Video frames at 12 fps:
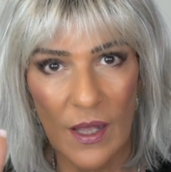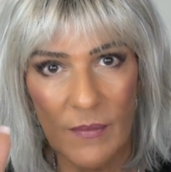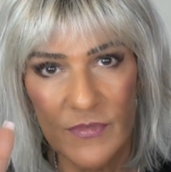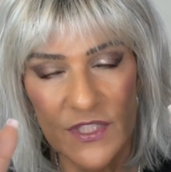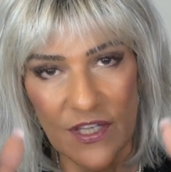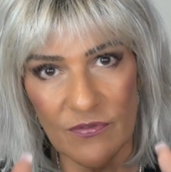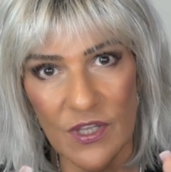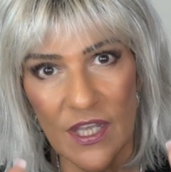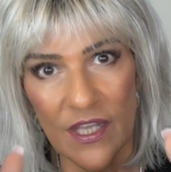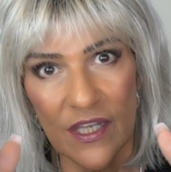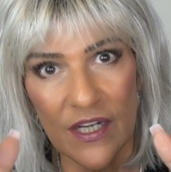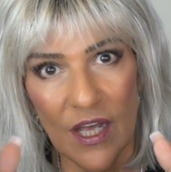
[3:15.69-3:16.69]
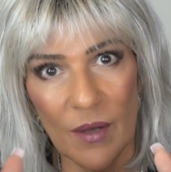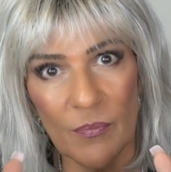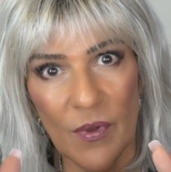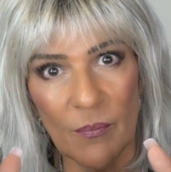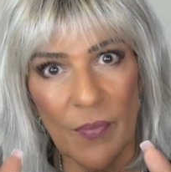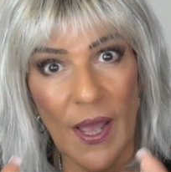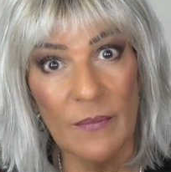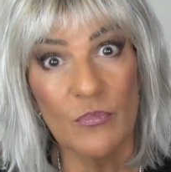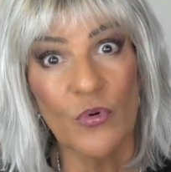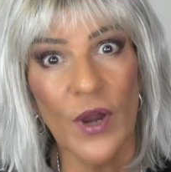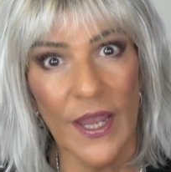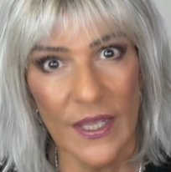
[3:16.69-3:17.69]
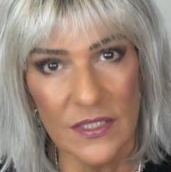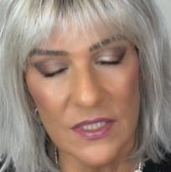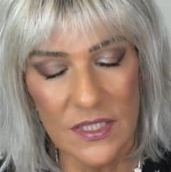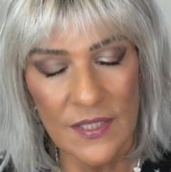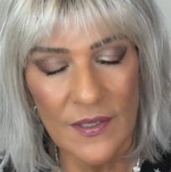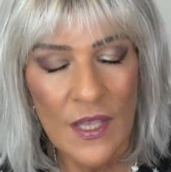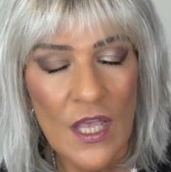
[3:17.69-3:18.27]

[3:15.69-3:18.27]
am divvying it up by brands.